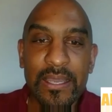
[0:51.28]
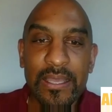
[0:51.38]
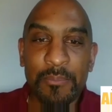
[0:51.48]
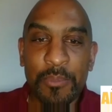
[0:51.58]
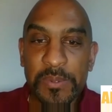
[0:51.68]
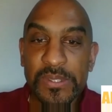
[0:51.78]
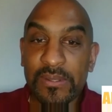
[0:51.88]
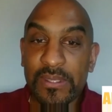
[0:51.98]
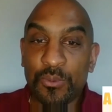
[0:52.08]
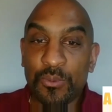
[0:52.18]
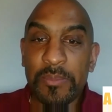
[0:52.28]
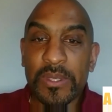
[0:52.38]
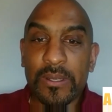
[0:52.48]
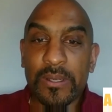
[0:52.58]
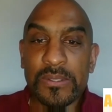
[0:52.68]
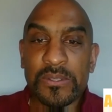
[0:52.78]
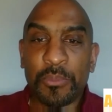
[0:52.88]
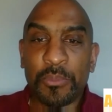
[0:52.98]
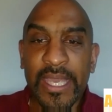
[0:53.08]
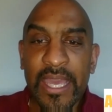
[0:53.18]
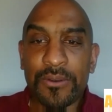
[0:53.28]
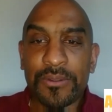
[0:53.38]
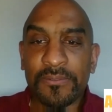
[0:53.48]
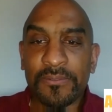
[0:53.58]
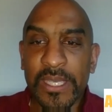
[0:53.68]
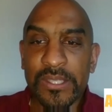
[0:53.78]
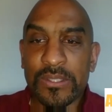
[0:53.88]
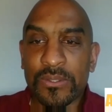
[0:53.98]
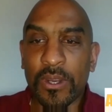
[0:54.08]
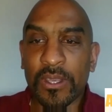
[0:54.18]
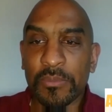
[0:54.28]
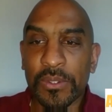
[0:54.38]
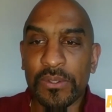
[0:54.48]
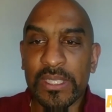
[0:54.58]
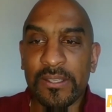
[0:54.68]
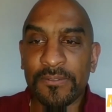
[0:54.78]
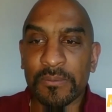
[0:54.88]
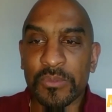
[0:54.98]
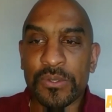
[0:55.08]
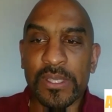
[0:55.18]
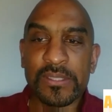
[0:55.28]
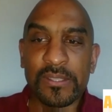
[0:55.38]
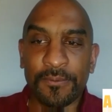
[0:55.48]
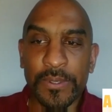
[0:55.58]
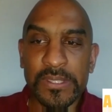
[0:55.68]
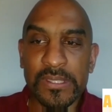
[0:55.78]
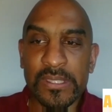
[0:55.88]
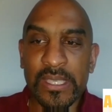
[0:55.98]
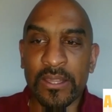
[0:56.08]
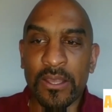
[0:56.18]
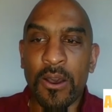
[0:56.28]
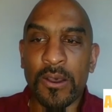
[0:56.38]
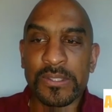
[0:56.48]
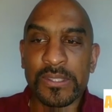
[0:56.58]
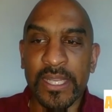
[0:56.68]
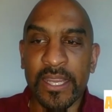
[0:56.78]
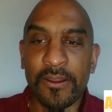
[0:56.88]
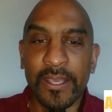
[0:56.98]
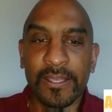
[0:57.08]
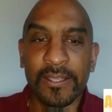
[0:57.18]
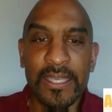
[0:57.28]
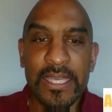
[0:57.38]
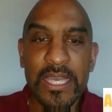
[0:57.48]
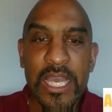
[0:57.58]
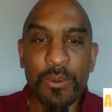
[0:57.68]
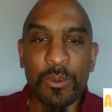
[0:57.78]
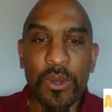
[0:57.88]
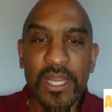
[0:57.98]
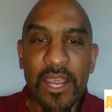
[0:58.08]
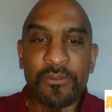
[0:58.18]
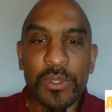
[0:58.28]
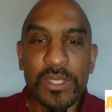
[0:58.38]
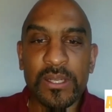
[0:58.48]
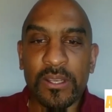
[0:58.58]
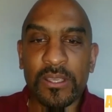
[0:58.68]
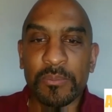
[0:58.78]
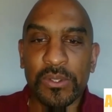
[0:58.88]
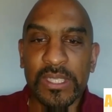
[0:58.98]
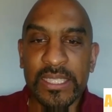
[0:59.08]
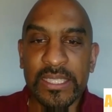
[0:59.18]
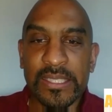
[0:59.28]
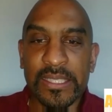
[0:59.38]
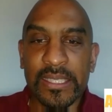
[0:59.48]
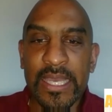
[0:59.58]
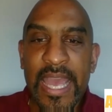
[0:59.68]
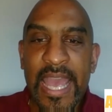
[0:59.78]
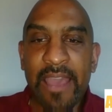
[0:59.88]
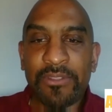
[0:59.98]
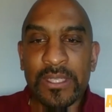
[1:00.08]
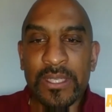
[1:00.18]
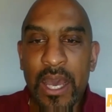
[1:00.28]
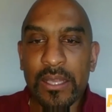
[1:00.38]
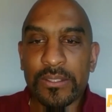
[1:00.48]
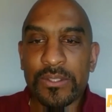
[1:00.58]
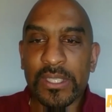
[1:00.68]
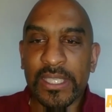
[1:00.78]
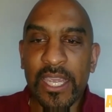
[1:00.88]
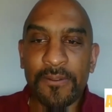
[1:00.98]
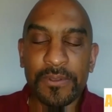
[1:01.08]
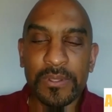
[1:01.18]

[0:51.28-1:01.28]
The purpose of these webinars is to bring health information to our community from trusted voices in the Austin area. We want everyone in our community to have the knowledge to care for